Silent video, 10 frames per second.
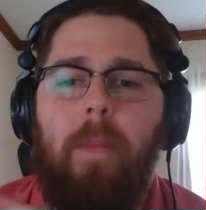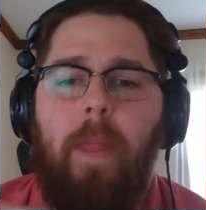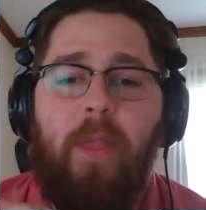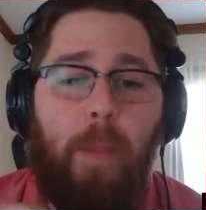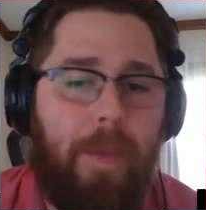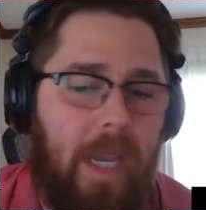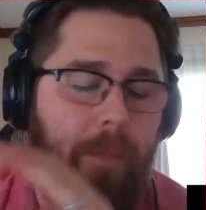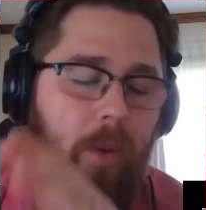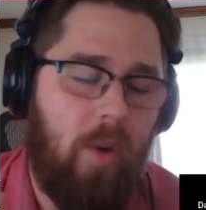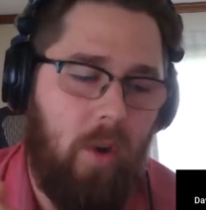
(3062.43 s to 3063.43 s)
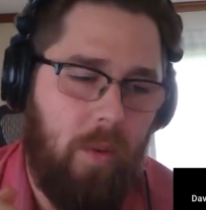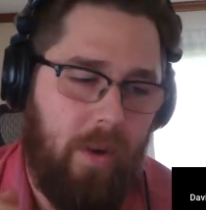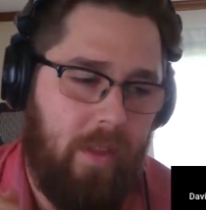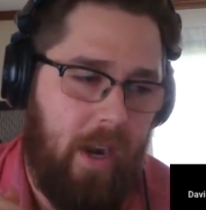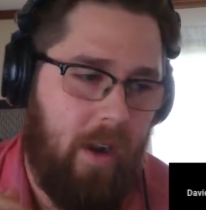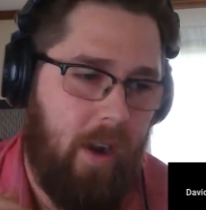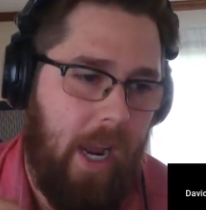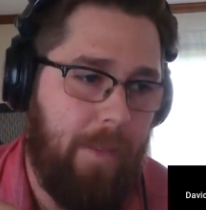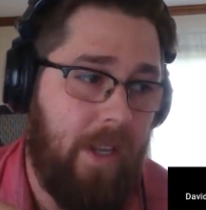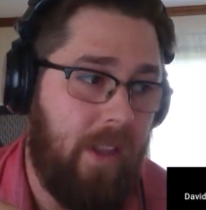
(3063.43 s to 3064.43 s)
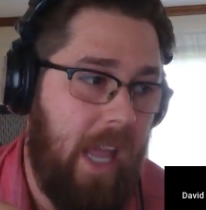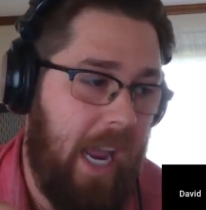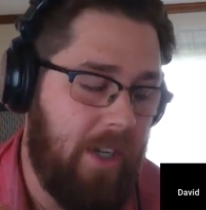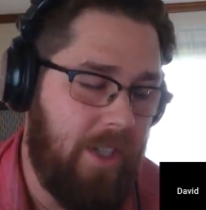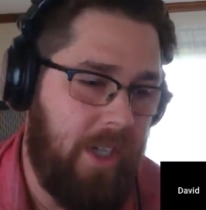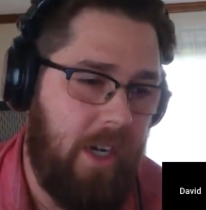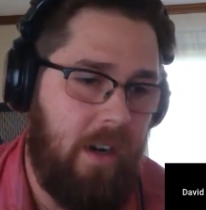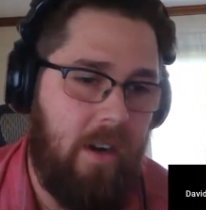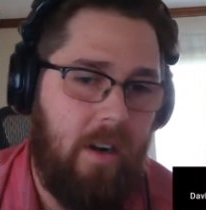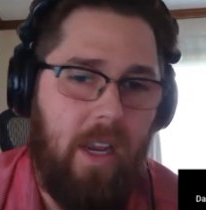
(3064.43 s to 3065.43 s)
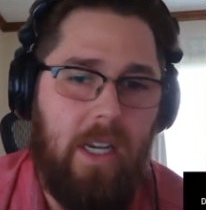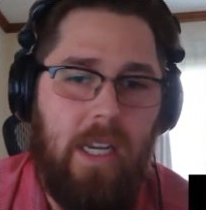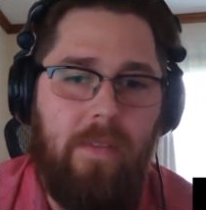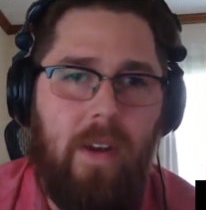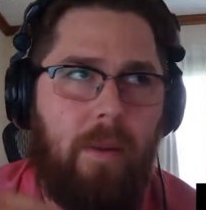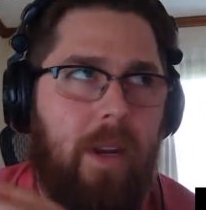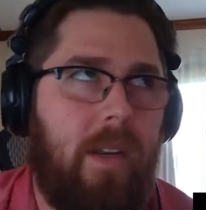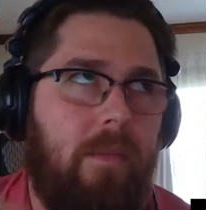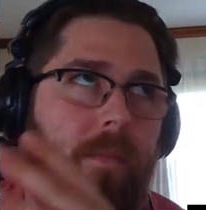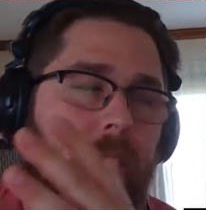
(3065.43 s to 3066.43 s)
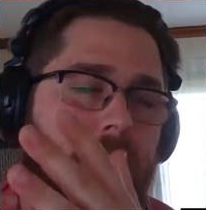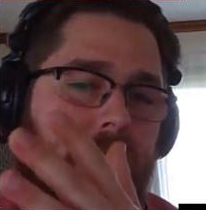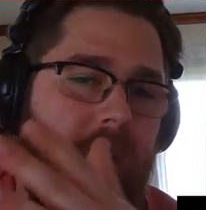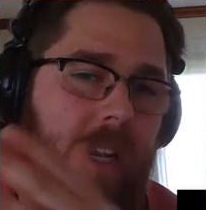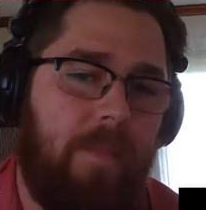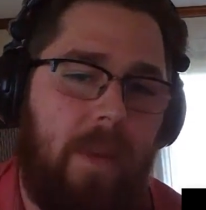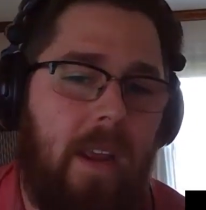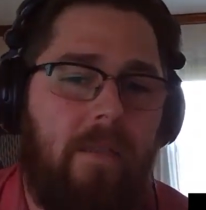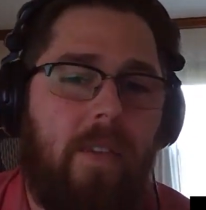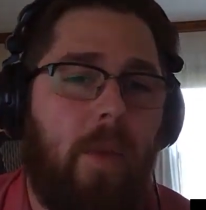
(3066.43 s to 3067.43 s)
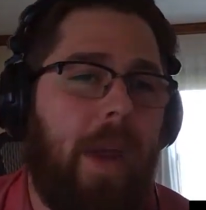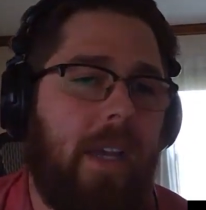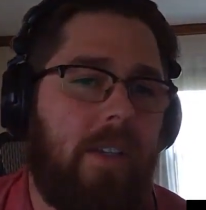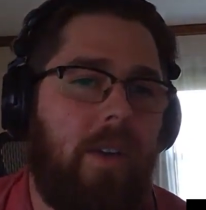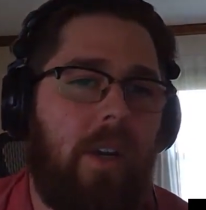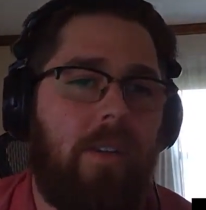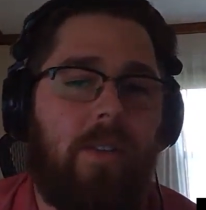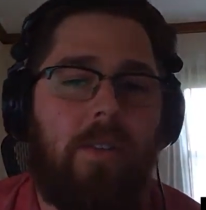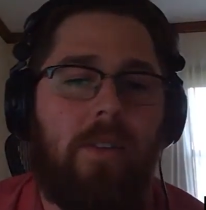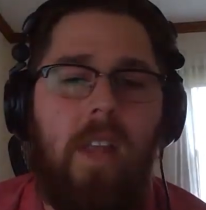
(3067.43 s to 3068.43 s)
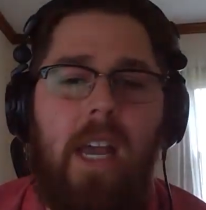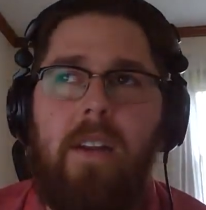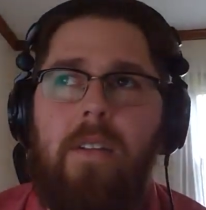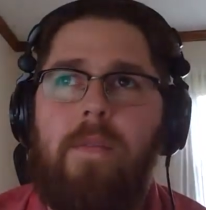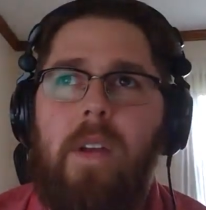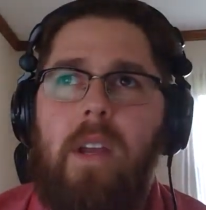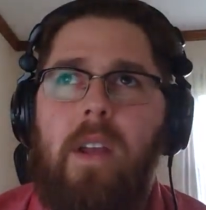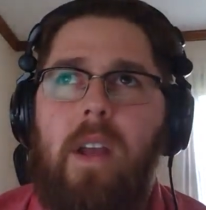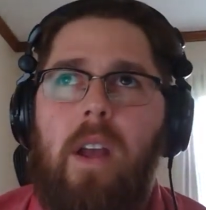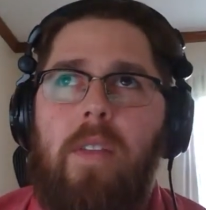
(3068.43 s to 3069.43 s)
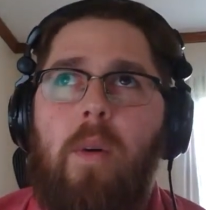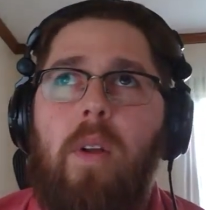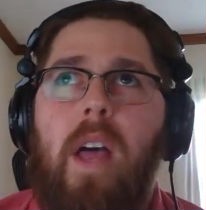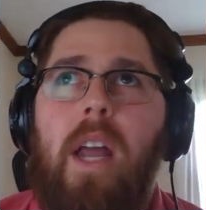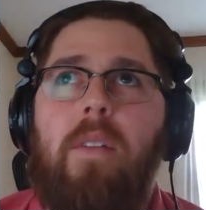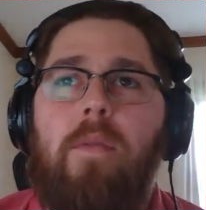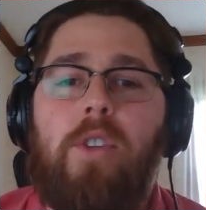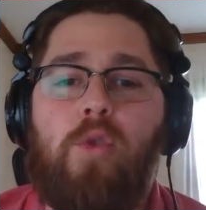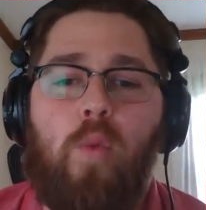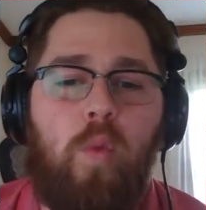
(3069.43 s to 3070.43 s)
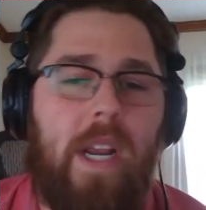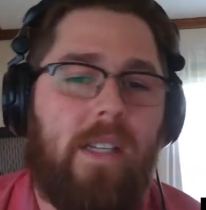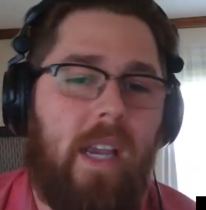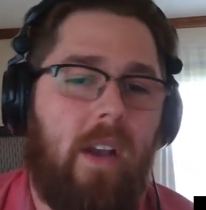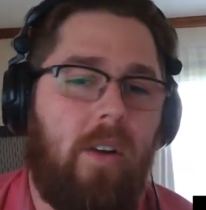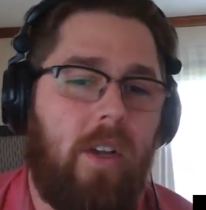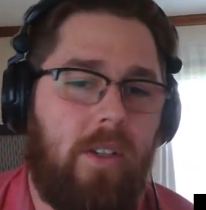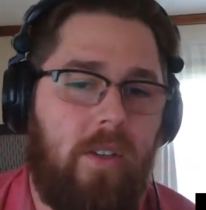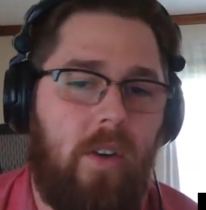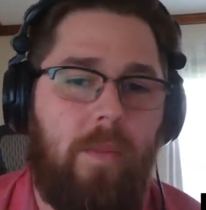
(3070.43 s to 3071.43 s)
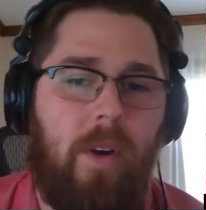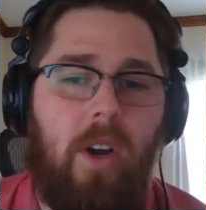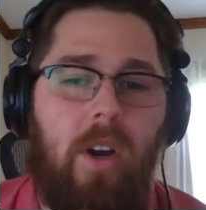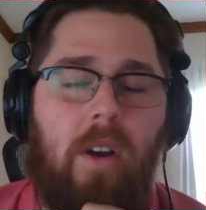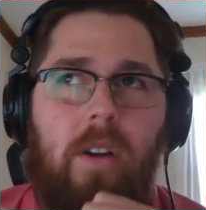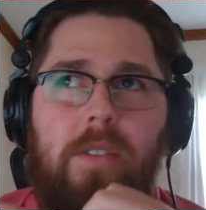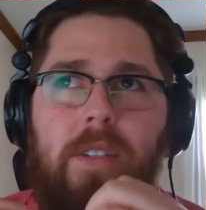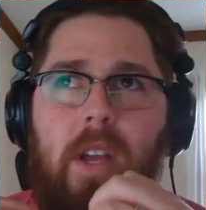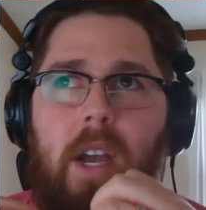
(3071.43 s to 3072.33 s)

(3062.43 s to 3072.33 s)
the people who were there. I mean, last year, and even, we'll just say even the past 2 years, there were a lot of just retail consumers,